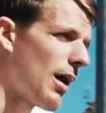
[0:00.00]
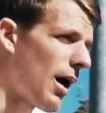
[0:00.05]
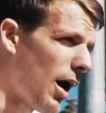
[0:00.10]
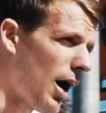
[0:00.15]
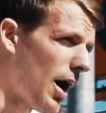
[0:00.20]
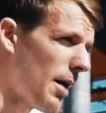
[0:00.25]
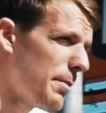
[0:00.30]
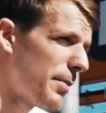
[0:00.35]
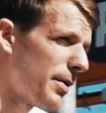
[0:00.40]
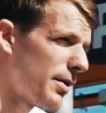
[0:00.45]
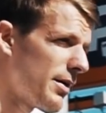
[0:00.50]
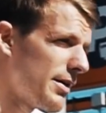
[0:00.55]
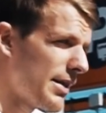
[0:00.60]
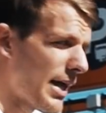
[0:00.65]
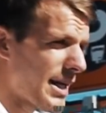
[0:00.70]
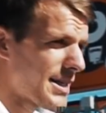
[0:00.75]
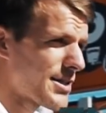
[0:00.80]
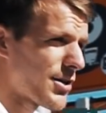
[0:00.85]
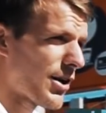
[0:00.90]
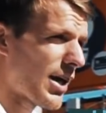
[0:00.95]
hop.
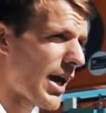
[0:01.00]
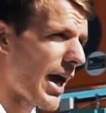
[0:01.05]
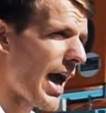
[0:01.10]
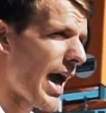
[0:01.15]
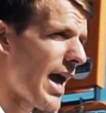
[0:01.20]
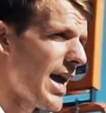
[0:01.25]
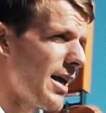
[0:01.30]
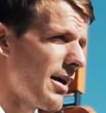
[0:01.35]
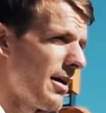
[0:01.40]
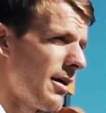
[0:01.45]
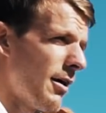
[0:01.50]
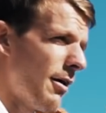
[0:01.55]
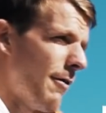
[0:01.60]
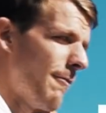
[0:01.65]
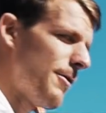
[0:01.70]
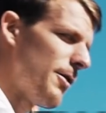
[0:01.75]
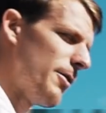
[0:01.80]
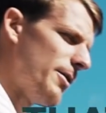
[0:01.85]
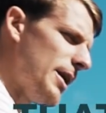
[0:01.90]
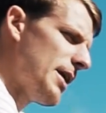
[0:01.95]
That's okay
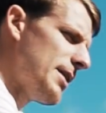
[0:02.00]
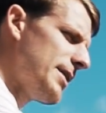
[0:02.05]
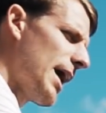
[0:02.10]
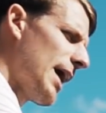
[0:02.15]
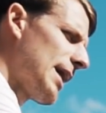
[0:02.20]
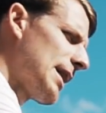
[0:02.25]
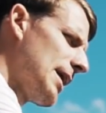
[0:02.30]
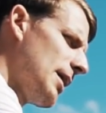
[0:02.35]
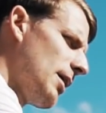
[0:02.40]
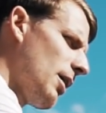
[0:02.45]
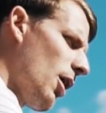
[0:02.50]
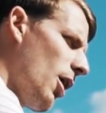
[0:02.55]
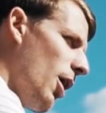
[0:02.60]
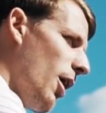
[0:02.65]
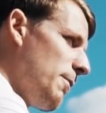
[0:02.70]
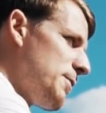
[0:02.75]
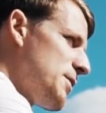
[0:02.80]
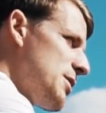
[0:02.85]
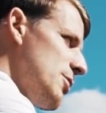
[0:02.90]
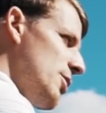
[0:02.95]
if you need that little
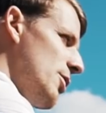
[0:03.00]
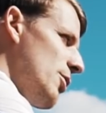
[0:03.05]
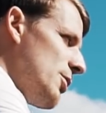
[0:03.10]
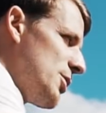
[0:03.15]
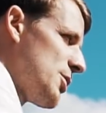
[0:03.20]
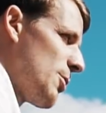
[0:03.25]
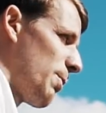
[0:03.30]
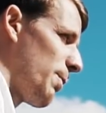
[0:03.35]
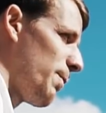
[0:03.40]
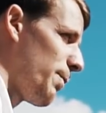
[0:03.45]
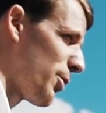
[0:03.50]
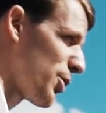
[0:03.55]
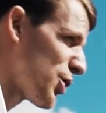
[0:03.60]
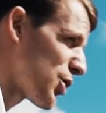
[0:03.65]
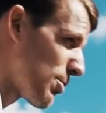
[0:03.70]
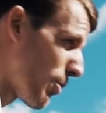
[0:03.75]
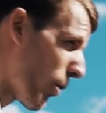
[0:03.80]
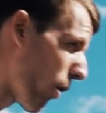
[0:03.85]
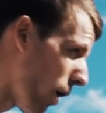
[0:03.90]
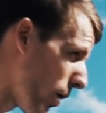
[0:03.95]
hop to
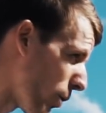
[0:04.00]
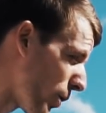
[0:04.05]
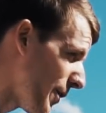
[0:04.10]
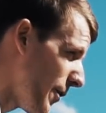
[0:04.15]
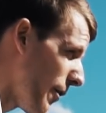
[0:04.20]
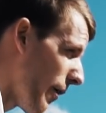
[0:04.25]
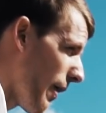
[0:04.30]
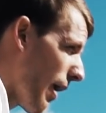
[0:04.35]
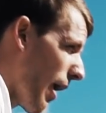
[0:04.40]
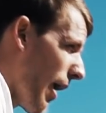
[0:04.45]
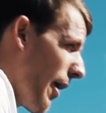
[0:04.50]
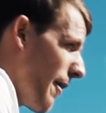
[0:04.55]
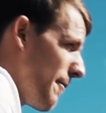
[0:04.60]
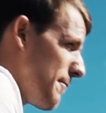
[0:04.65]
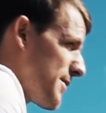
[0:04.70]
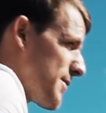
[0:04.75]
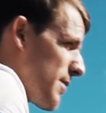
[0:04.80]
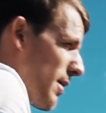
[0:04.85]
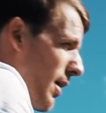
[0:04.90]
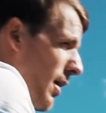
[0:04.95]
push more with your
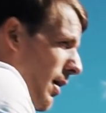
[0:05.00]
arms.